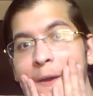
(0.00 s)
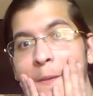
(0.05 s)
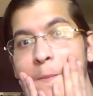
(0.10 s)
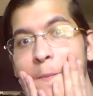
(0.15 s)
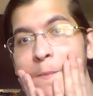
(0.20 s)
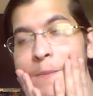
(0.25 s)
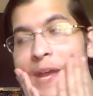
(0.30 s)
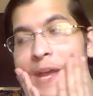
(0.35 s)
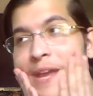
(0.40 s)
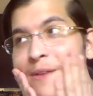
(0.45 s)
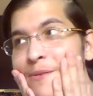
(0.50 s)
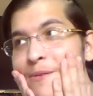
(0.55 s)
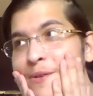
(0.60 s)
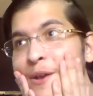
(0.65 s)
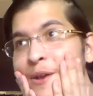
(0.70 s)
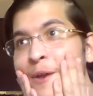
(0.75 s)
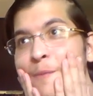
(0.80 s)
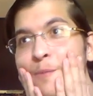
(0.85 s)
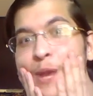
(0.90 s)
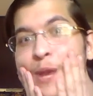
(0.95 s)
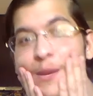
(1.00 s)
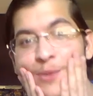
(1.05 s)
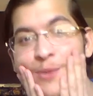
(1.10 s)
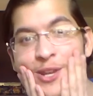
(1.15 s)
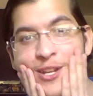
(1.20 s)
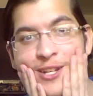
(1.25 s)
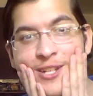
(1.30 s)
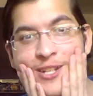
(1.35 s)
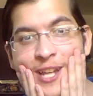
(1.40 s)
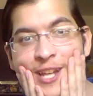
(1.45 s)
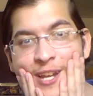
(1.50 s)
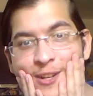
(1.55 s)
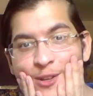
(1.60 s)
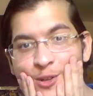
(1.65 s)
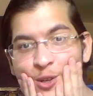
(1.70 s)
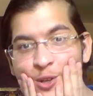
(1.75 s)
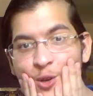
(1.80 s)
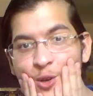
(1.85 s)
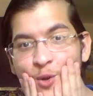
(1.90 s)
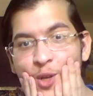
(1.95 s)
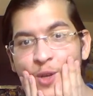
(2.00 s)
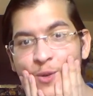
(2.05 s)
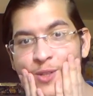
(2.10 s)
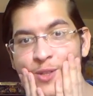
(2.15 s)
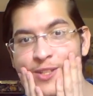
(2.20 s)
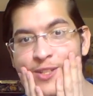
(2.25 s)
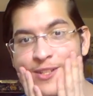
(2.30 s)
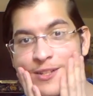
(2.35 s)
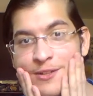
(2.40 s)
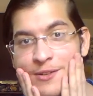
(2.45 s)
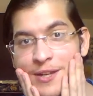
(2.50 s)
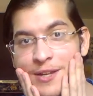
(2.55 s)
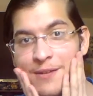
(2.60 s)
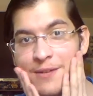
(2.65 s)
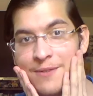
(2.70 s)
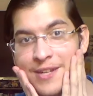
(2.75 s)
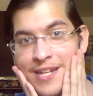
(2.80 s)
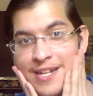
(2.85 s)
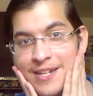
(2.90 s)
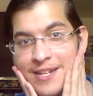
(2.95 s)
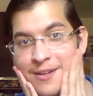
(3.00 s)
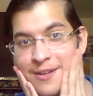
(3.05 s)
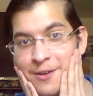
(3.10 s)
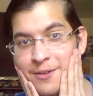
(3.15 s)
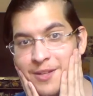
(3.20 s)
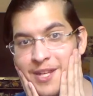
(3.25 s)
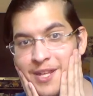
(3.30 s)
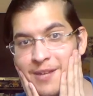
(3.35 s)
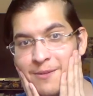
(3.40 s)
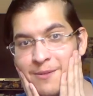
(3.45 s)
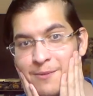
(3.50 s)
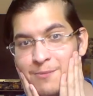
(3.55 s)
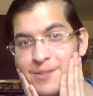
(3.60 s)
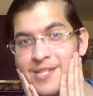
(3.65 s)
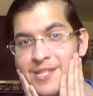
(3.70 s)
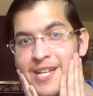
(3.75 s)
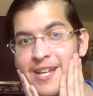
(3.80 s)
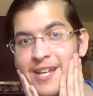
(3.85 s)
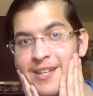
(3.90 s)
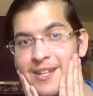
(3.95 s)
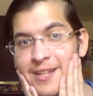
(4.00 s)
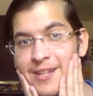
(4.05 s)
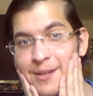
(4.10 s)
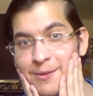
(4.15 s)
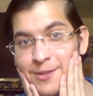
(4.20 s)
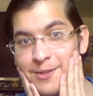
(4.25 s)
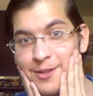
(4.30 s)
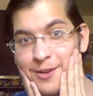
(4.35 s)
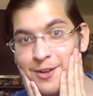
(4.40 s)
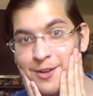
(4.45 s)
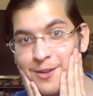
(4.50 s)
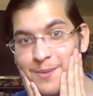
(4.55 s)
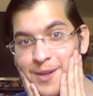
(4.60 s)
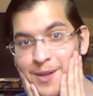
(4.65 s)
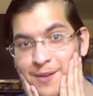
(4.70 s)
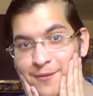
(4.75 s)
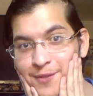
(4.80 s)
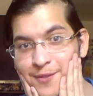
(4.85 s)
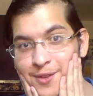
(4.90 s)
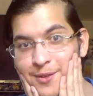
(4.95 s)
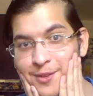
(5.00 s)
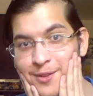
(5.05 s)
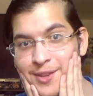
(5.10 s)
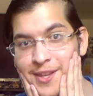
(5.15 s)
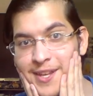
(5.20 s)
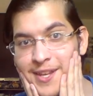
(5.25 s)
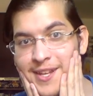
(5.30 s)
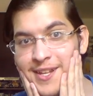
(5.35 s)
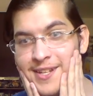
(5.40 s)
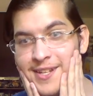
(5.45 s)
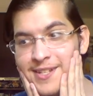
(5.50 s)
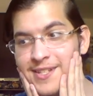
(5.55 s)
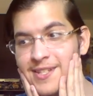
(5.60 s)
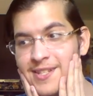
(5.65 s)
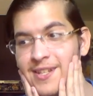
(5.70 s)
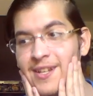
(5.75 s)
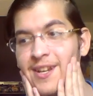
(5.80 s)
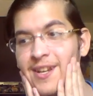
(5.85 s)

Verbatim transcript: Maybe Nintendo knew what it was doing when they only said that they would talk about a few things.